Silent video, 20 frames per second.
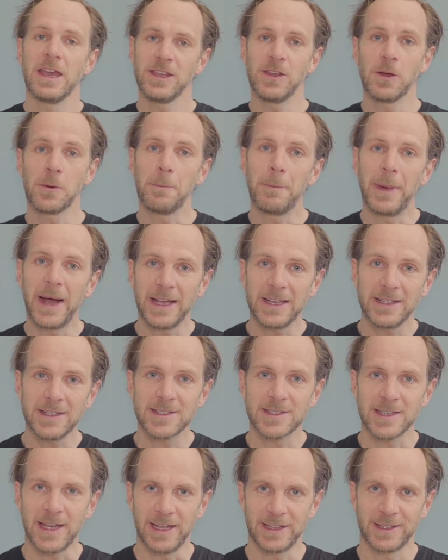your
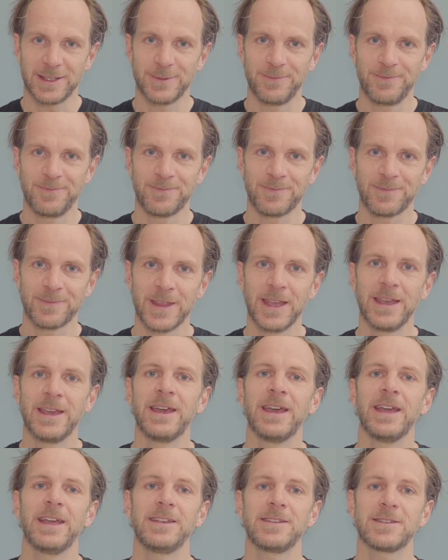mindset
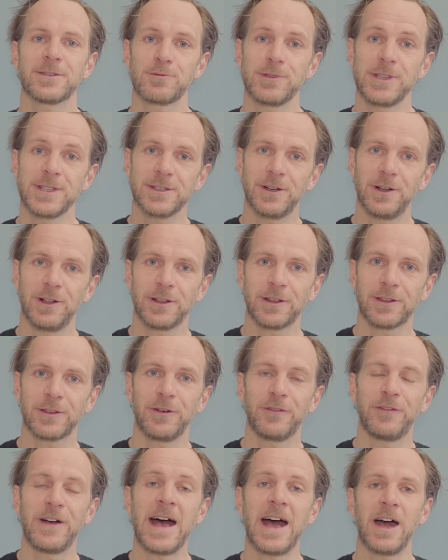is a
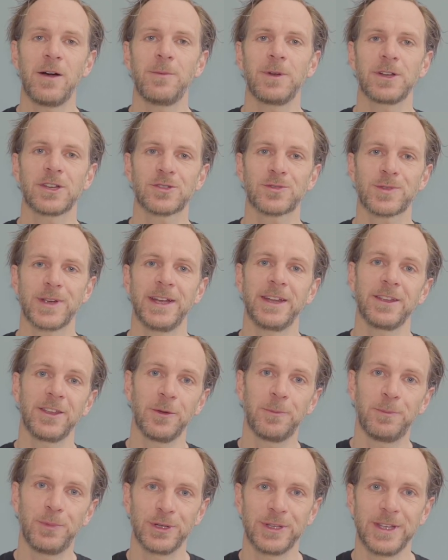result of how much training
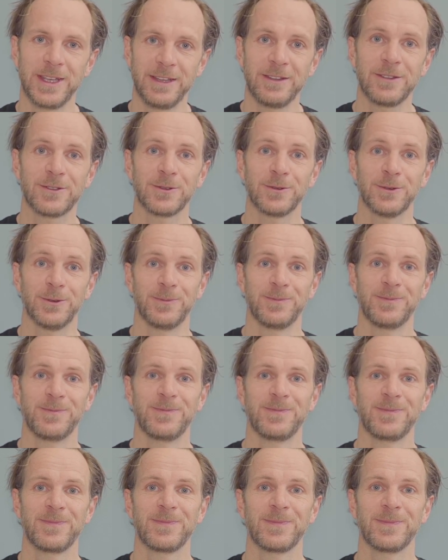you put into.
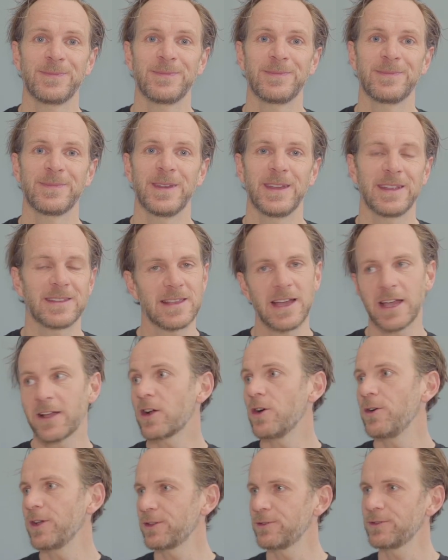It's like
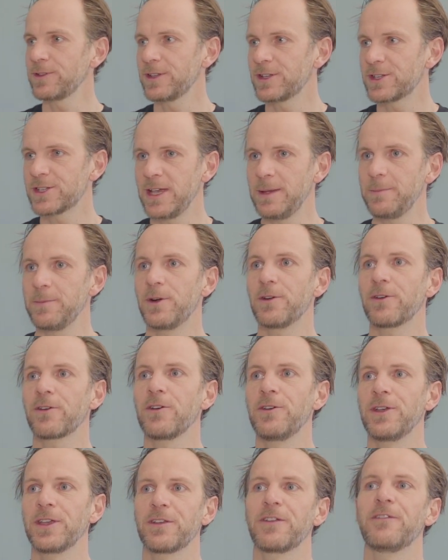going to the gym or
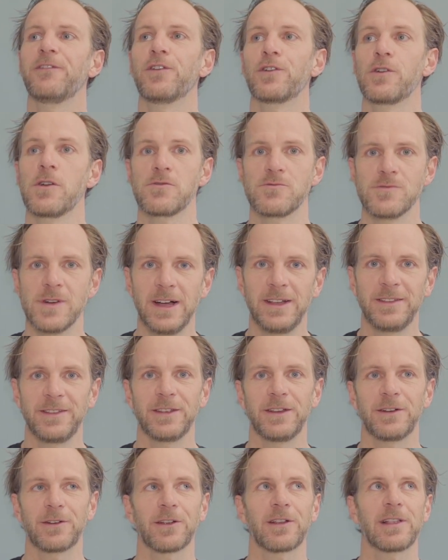going for a
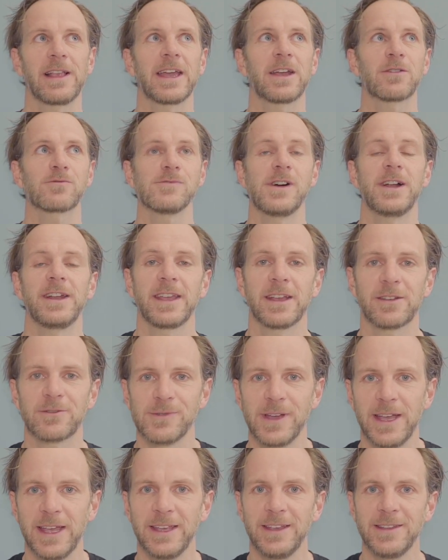run or like running a
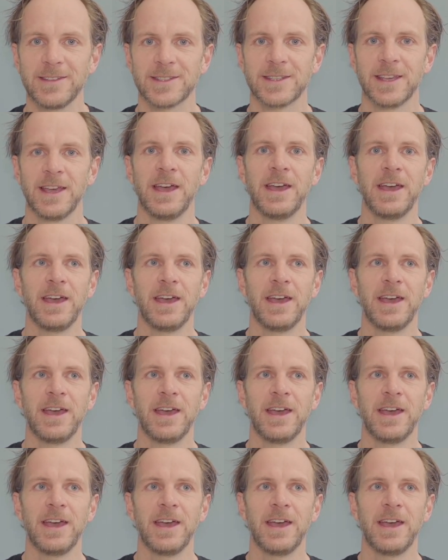race.